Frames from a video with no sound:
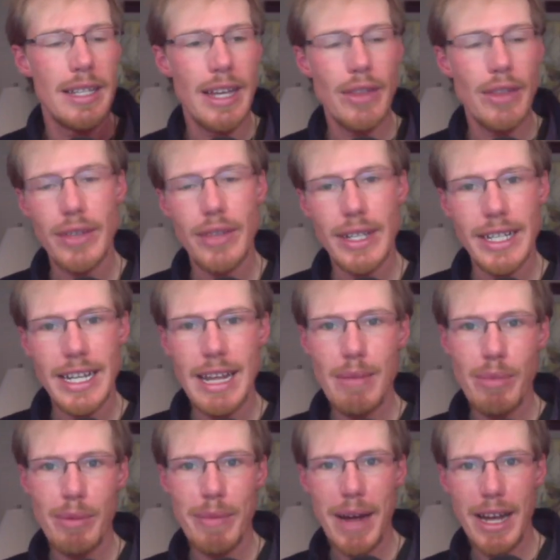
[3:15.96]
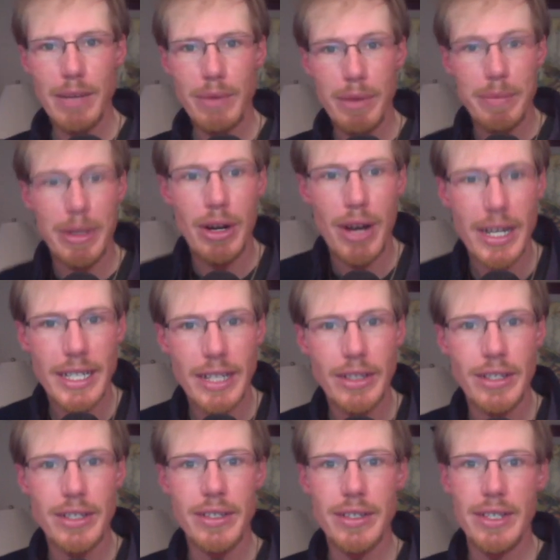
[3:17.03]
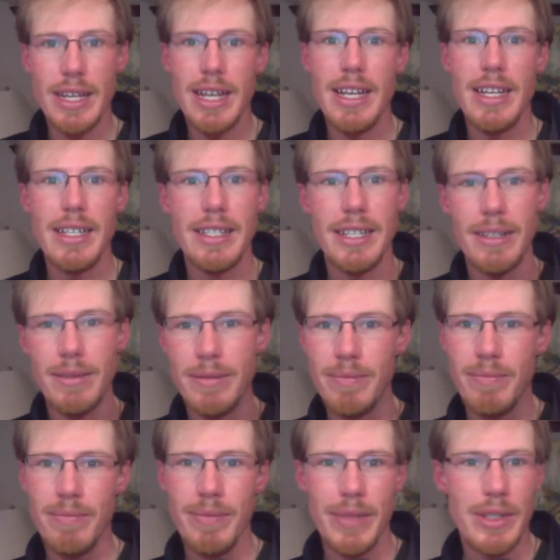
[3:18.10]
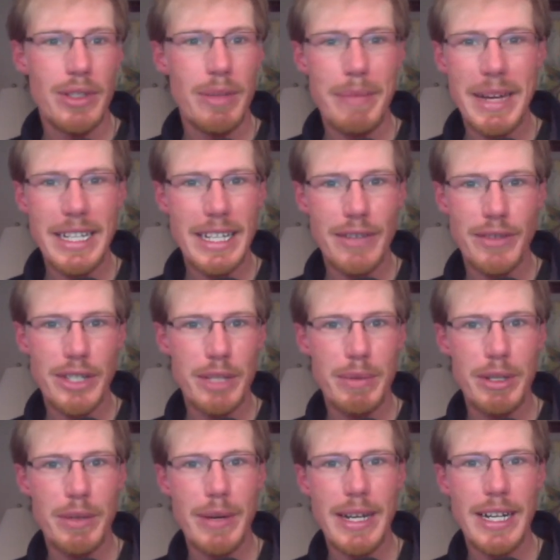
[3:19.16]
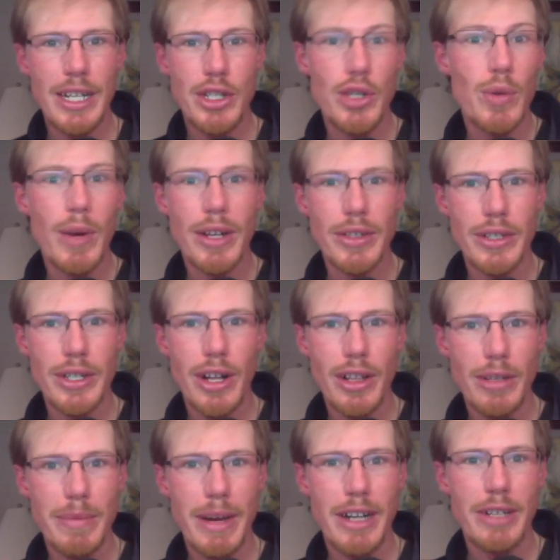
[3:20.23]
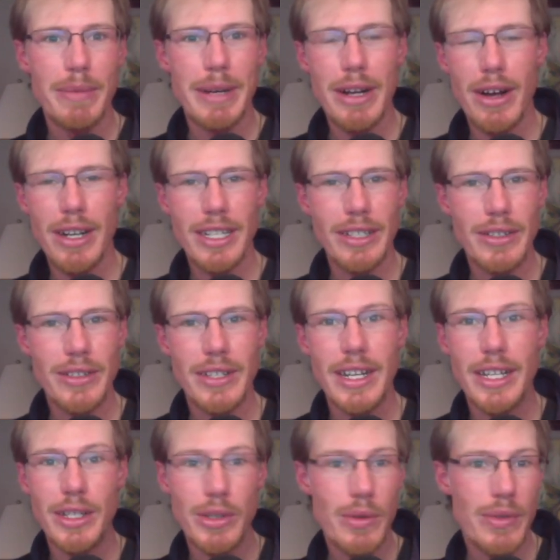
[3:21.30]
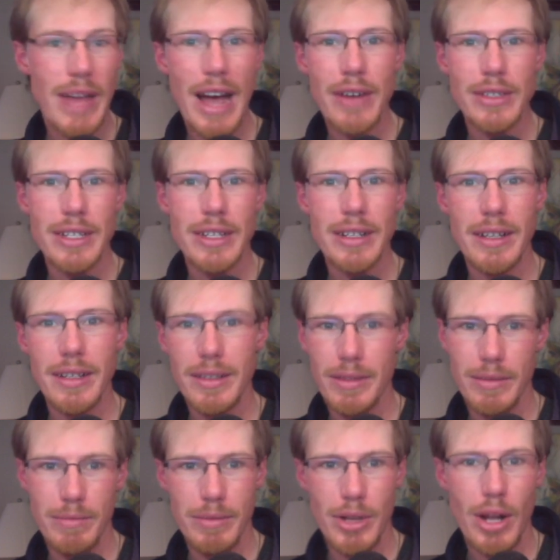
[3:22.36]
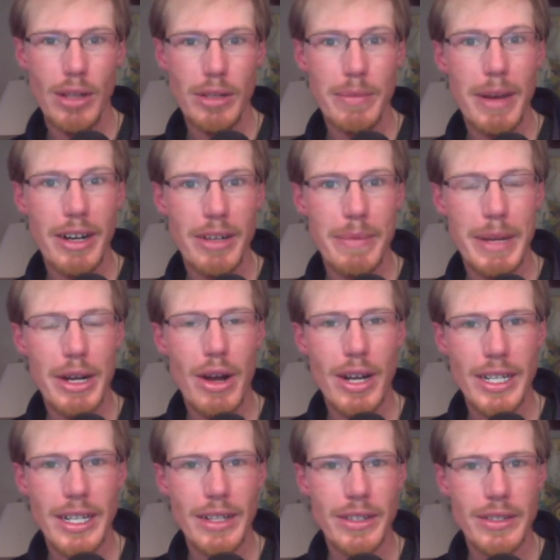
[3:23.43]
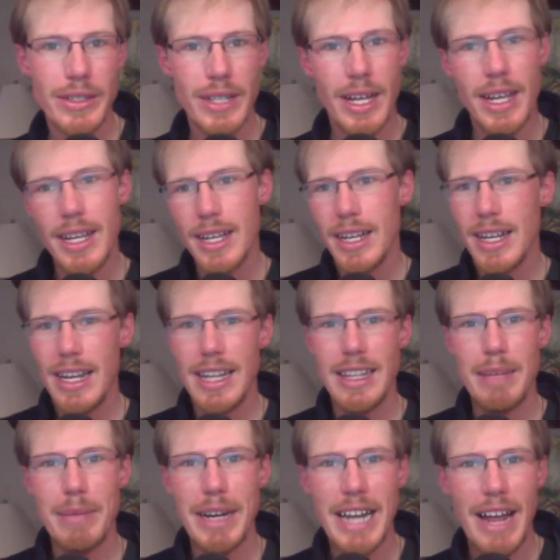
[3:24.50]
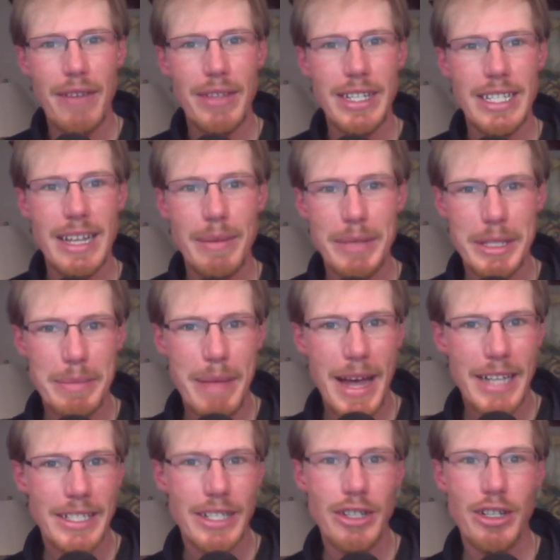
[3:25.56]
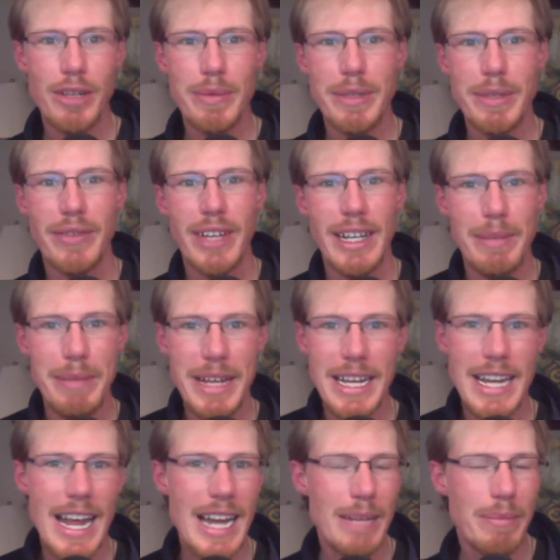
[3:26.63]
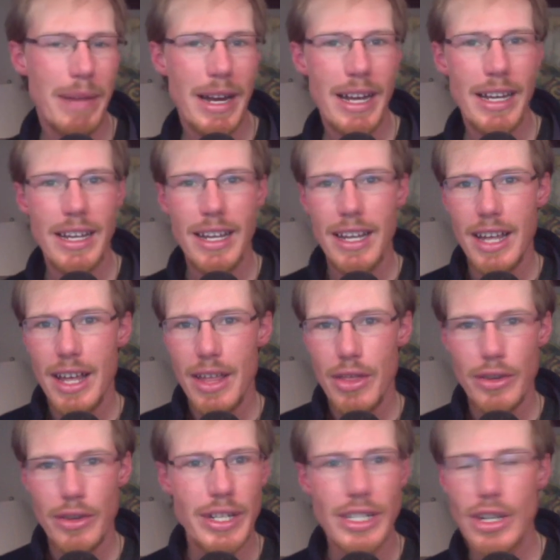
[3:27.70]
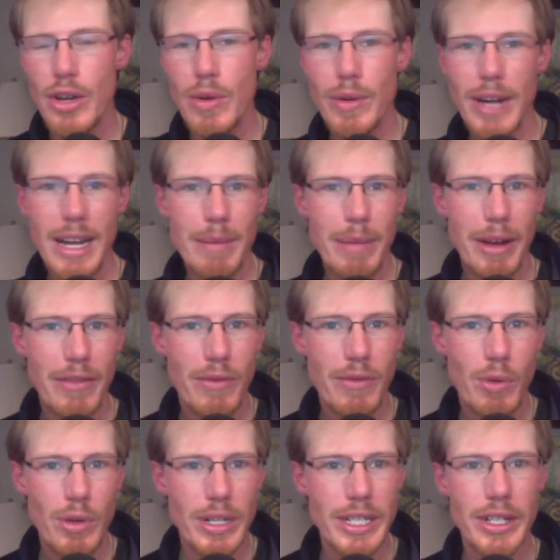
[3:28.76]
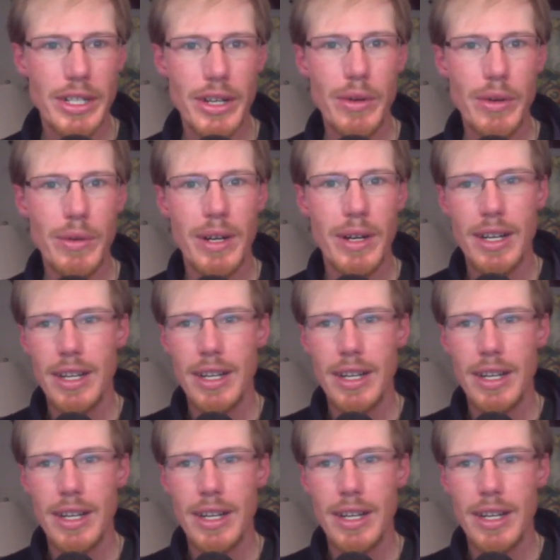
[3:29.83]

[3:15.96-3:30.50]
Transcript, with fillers: The other thing to keep in mind with binoculars is there's a big difference between a $200 pair of binoculars and a $2,000 pair of binoculars. And they might have the same specs in terms of like being 8x32 or 8x42.